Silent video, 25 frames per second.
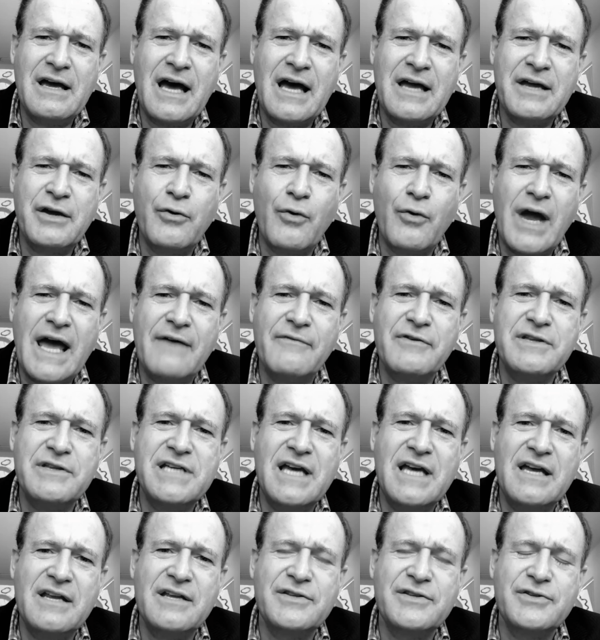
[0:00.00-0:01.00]
I
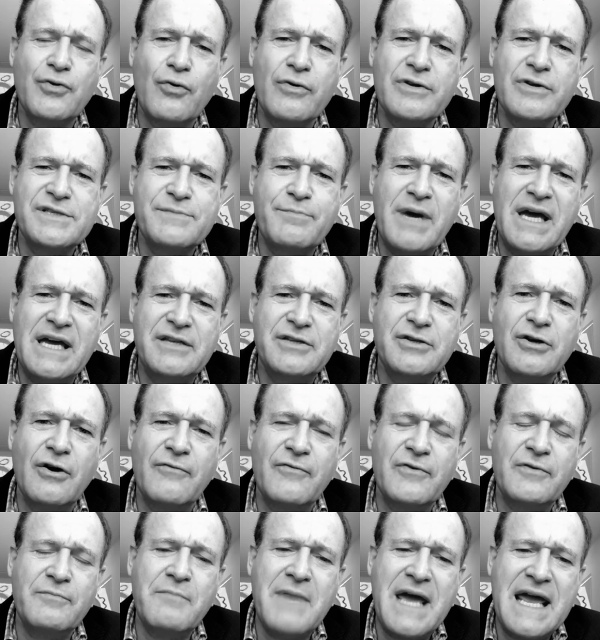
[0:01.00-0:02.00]
gravitated towards
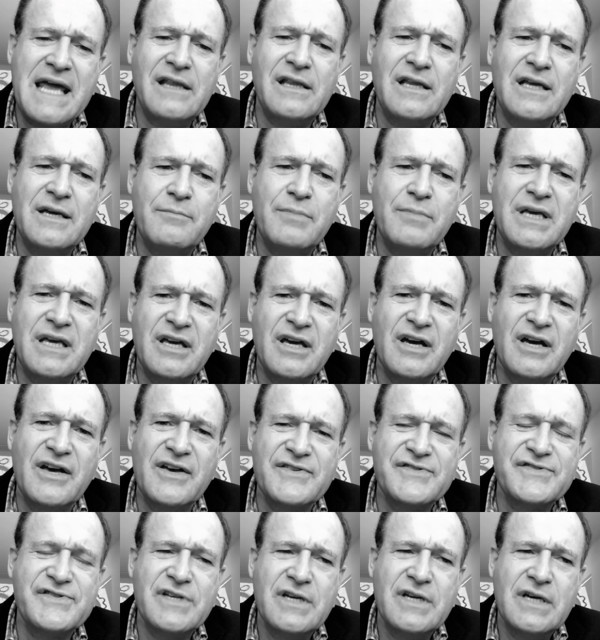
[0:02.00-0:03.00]
Beethoven mainly
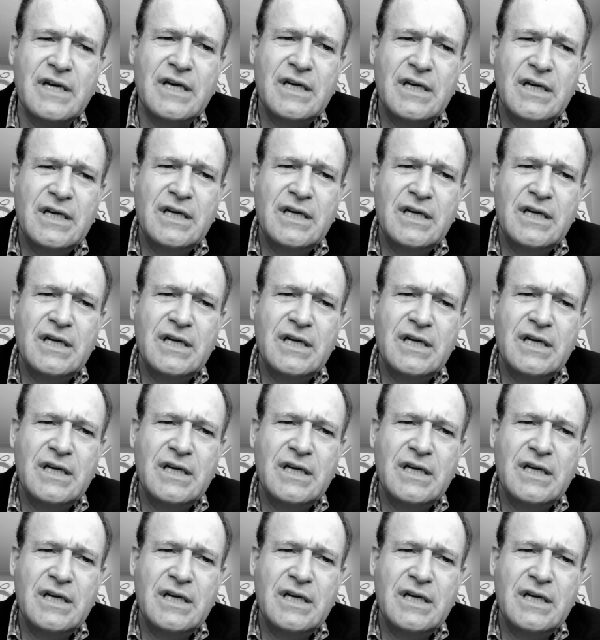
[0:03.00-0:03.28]
because